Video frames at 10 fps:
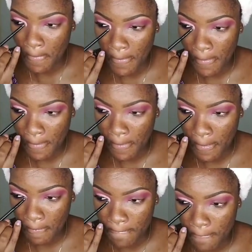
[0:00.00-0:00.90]
now, but it's
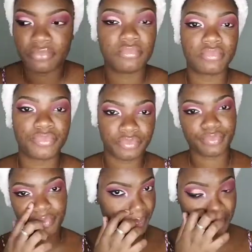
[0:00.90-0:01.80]
also from the
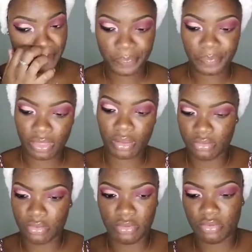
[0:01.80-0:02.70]
Masquerade palette.
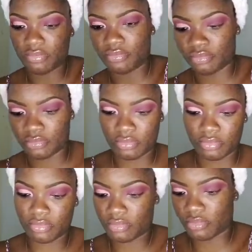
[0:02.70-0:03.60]

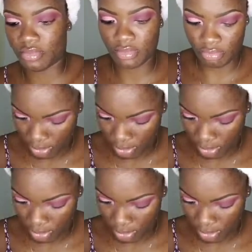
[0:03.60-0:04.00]
It's